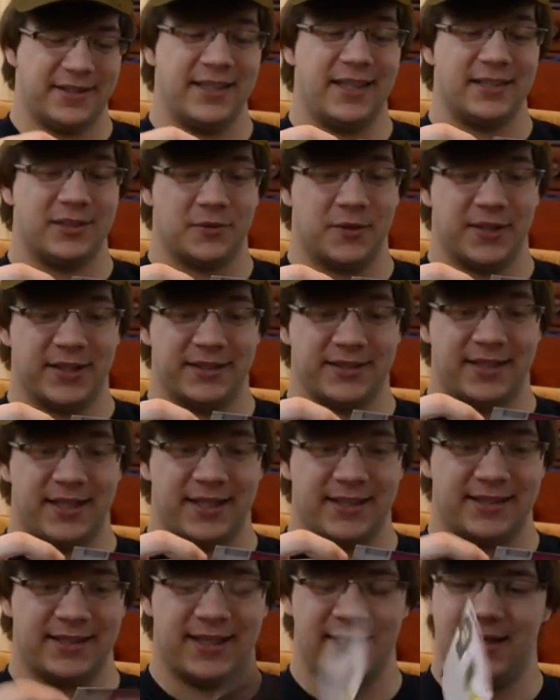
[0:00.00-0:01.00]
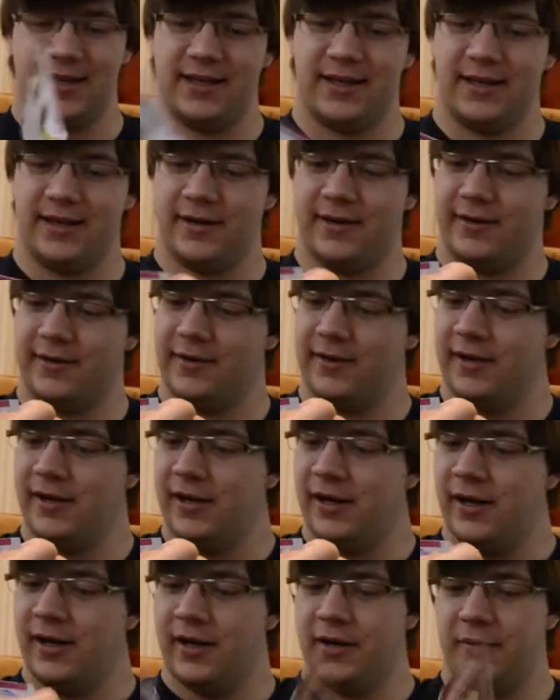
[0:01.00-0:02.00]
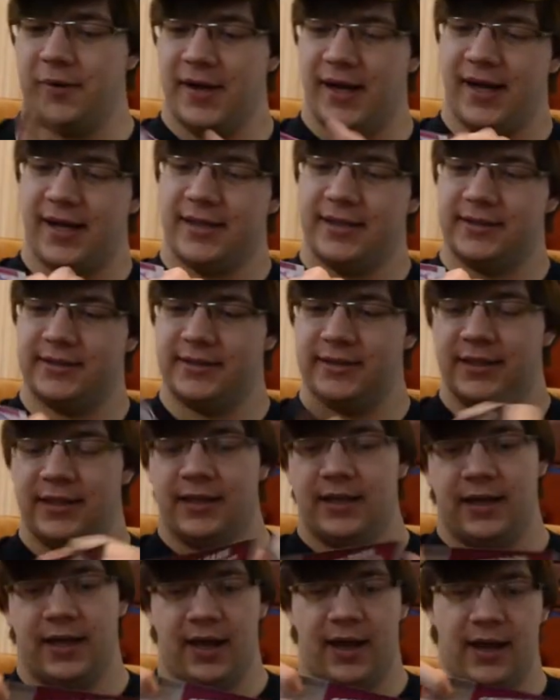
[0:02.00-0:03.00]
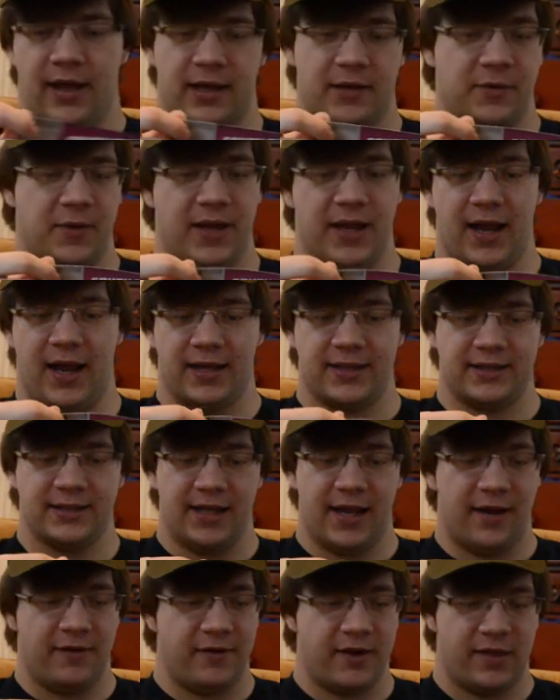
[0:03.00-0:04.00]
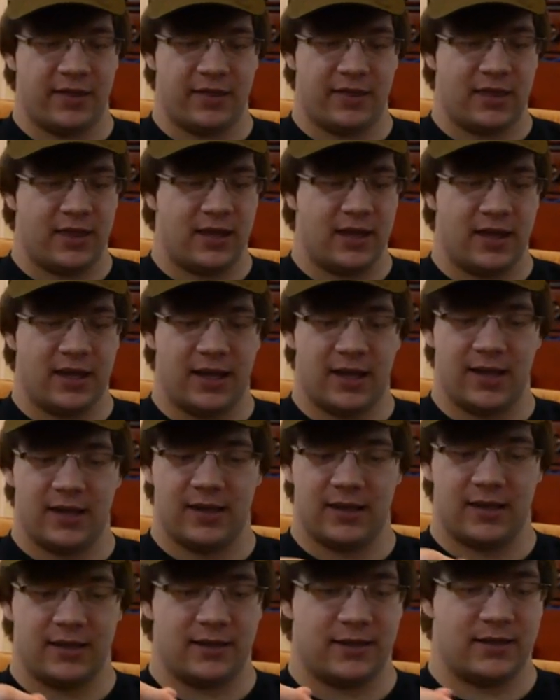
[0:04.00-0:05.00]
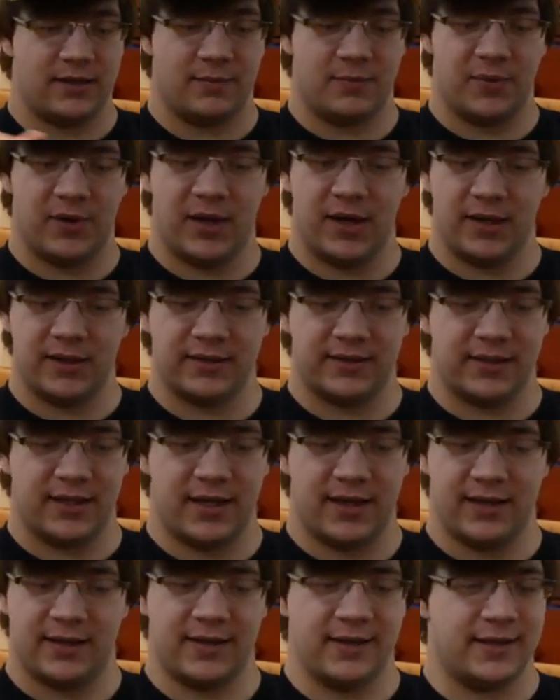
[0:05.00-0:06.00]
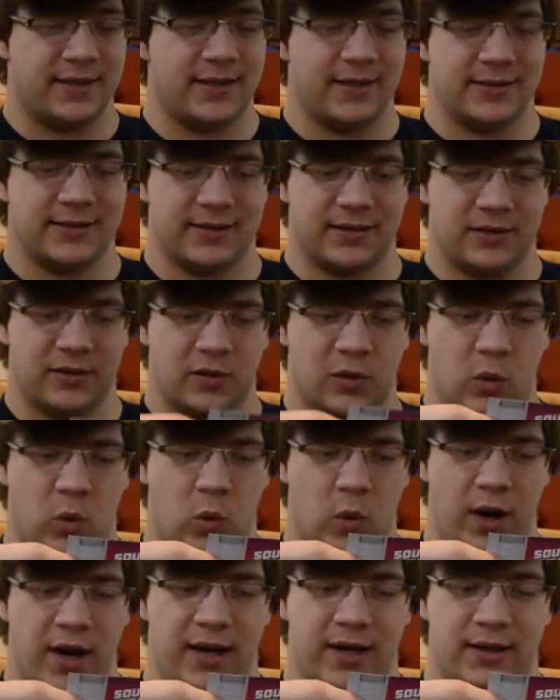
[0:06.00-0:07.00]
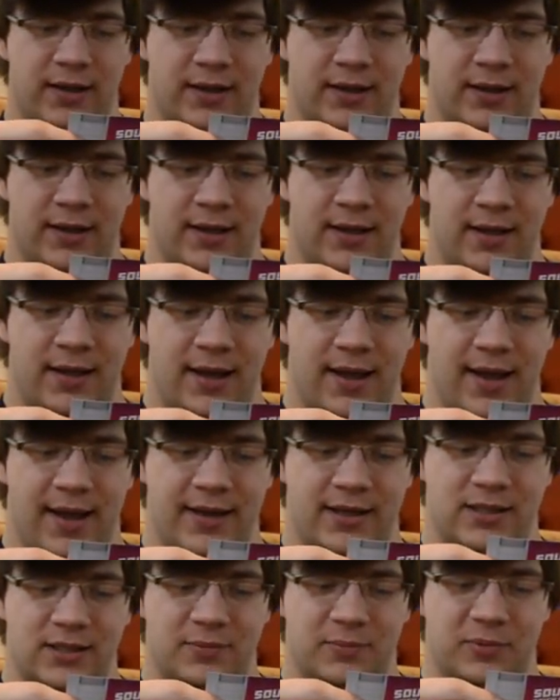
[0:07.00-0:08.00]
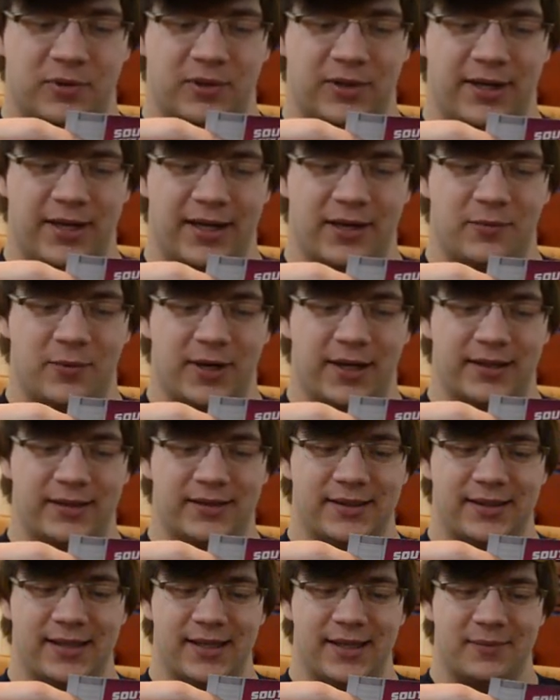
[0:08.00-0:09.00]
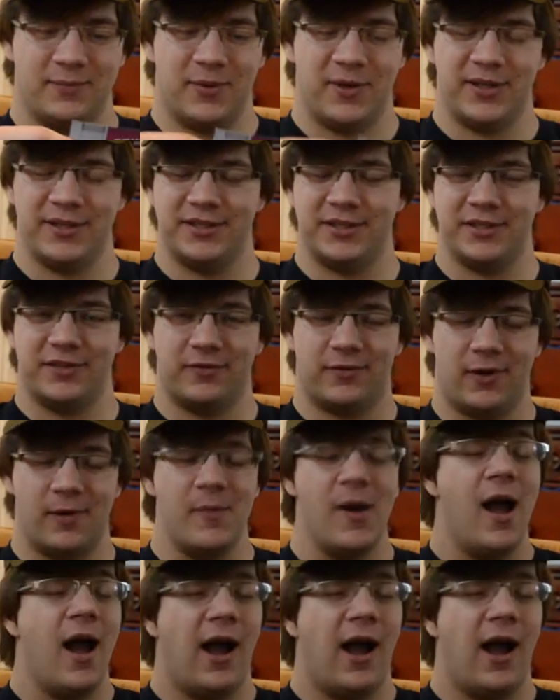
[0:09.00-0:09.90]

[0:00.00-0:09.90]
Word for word: That's what it says, and you know we has we got everything in the box and it doesn't quite explain what kick punch is from.